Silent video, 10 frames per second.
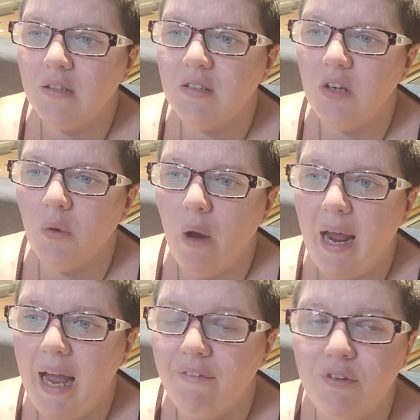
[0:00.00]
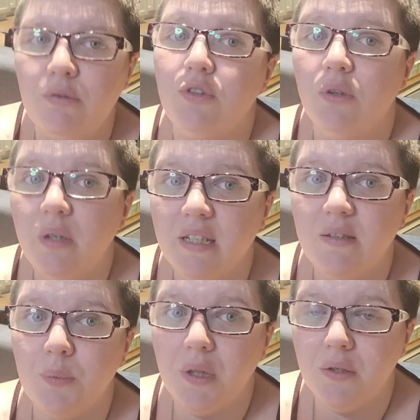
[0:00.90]
So I have no
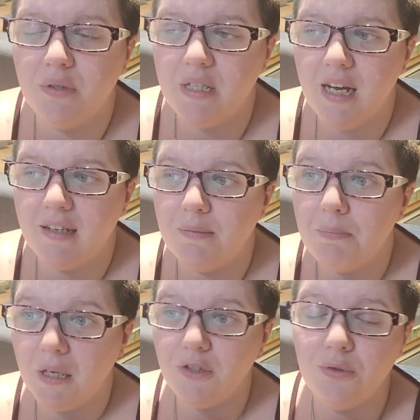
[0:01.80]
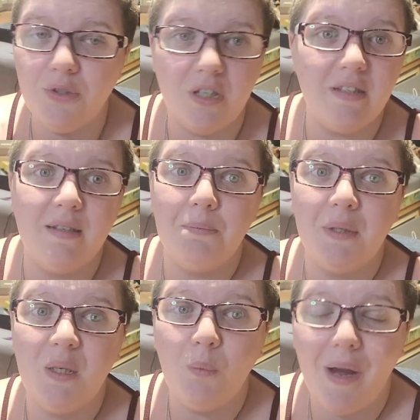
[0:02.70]
choice with those decks but to just
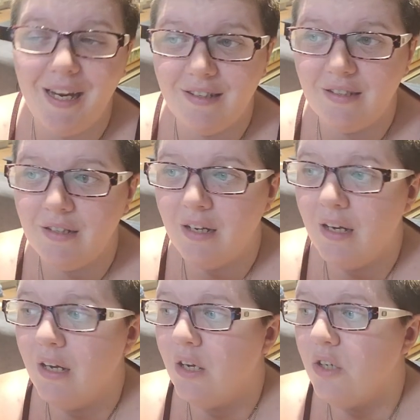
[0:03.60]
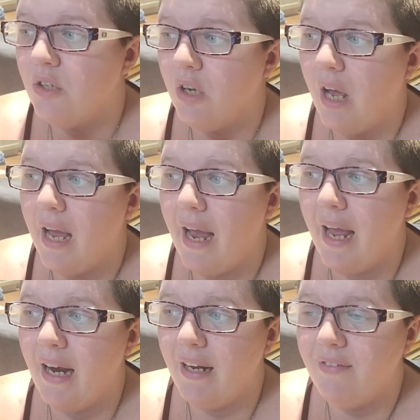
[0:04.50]
simply wait.
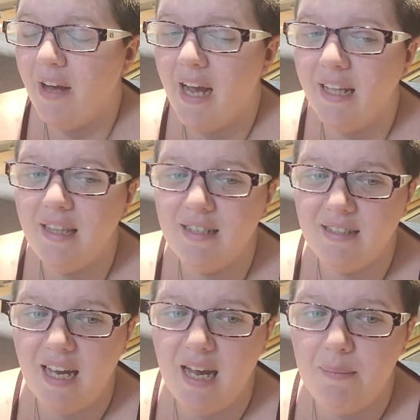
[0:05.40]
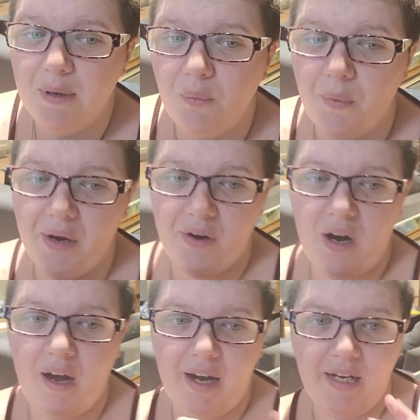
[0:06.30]
And I've had this habit
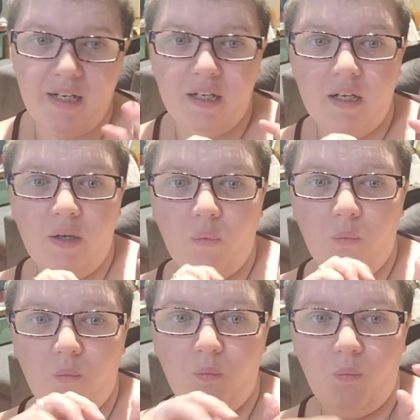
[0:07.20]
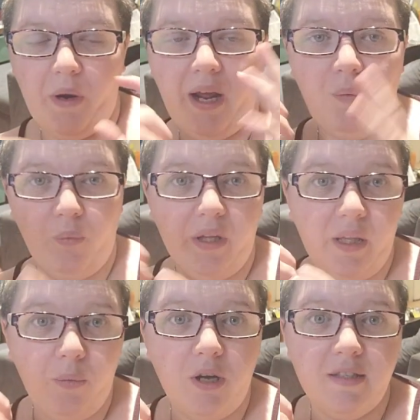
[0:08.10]
where when I
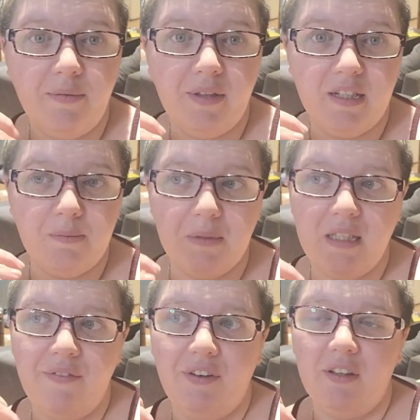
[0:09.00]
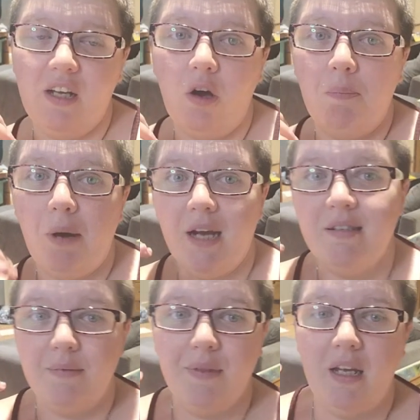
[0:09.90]
really want something specifically, I'll buy
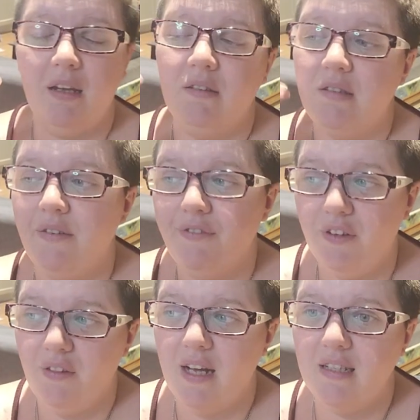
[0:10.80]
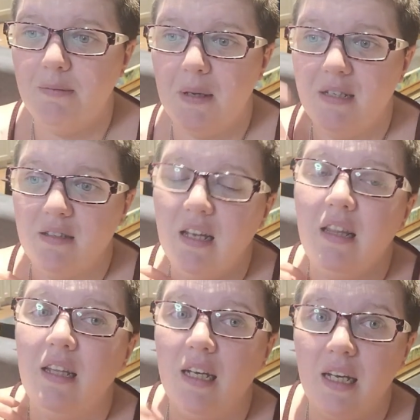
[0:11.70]
something else to fill that space
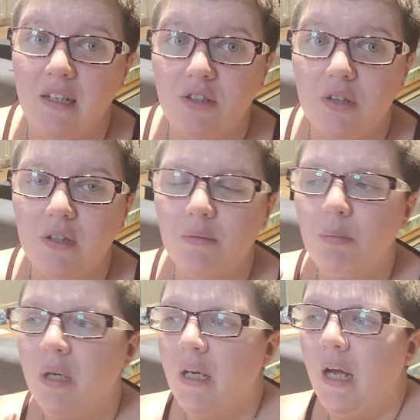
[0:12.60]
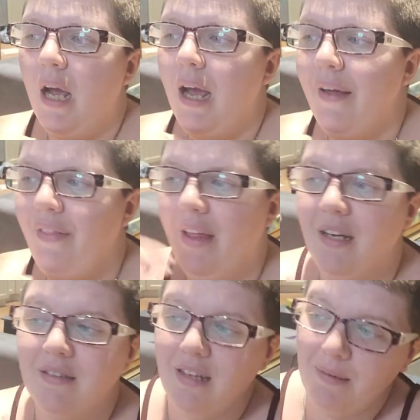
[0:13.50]
in the interim. And
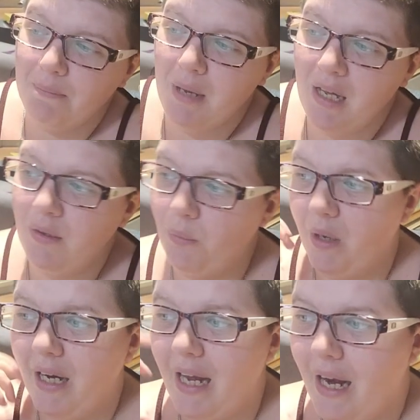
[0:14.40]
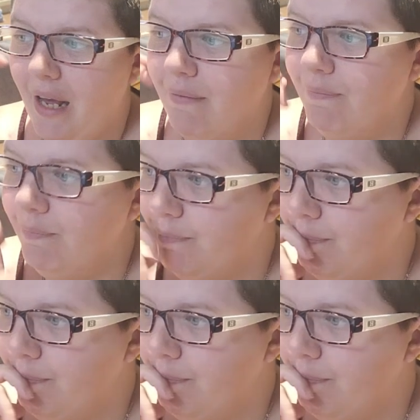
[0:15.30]
then it's like, meh, when I get it.